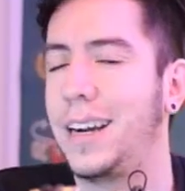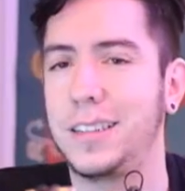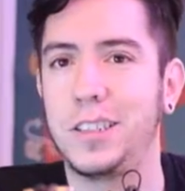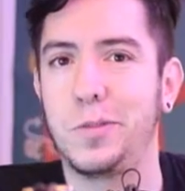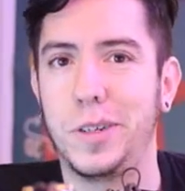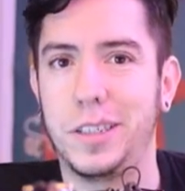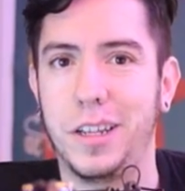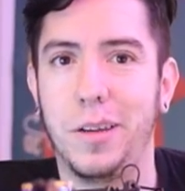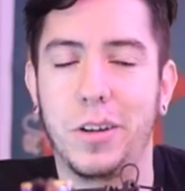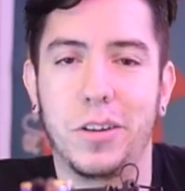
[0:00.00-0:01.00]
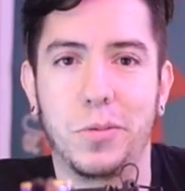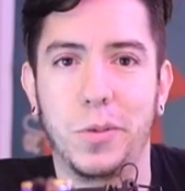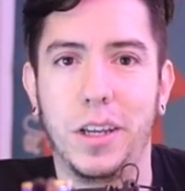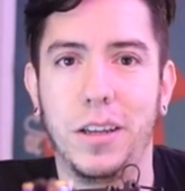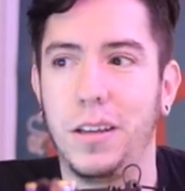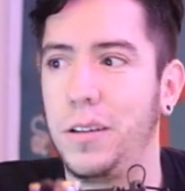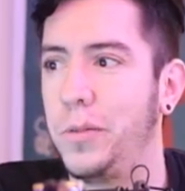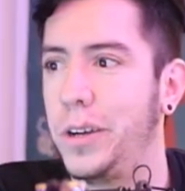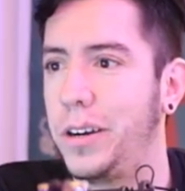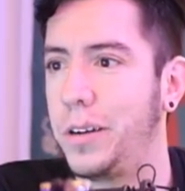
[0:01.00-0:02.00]
artists per se, because we
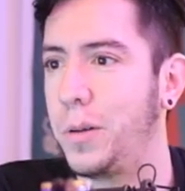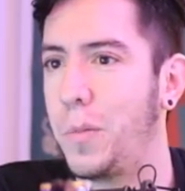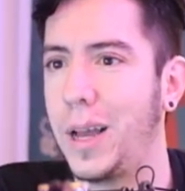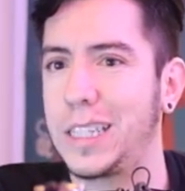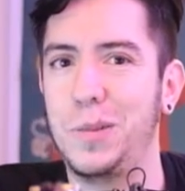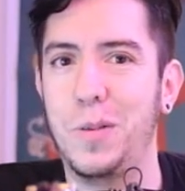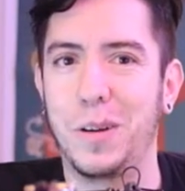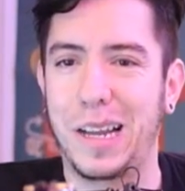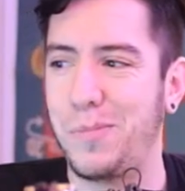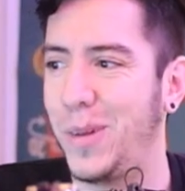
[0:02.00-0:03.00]
are a maximum